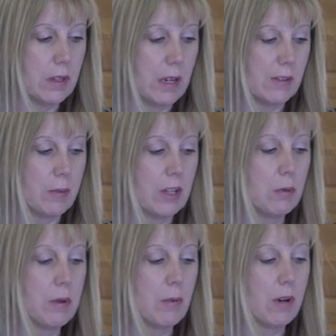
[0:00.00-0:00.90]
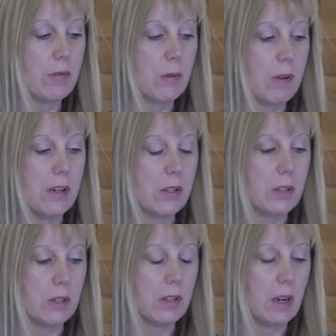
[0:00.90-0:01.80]
gives me a little bit more
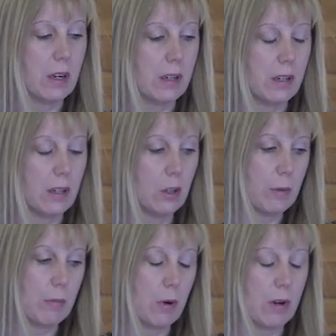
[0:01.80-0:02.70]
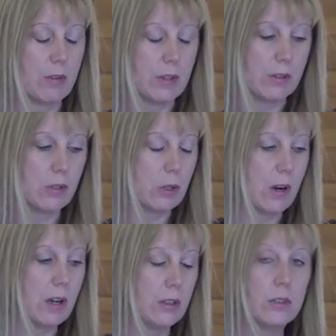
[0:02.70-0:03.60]
information and a little bit more of a
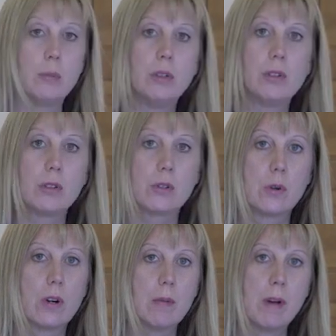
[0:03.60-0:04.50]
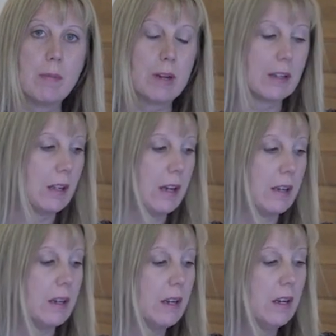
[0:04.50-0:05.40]
trail to build a story about my
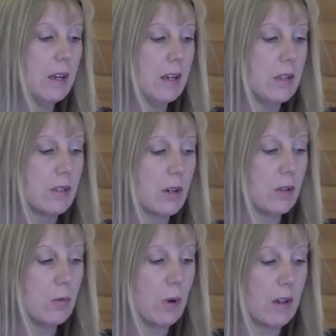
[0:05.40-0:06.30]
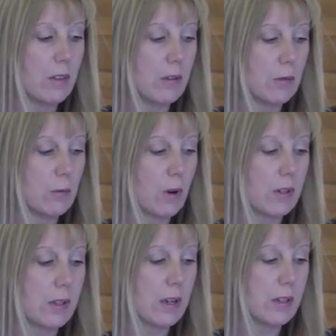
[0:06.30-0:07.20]
client. So one of the
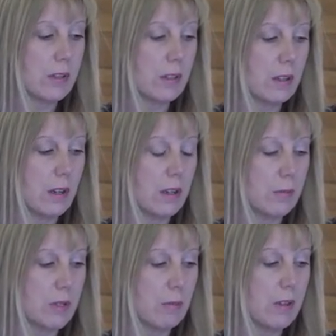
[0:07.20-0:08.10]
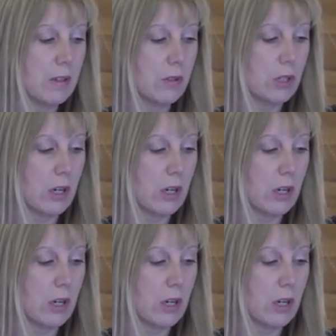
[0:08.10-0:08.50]
work sets, and some of these are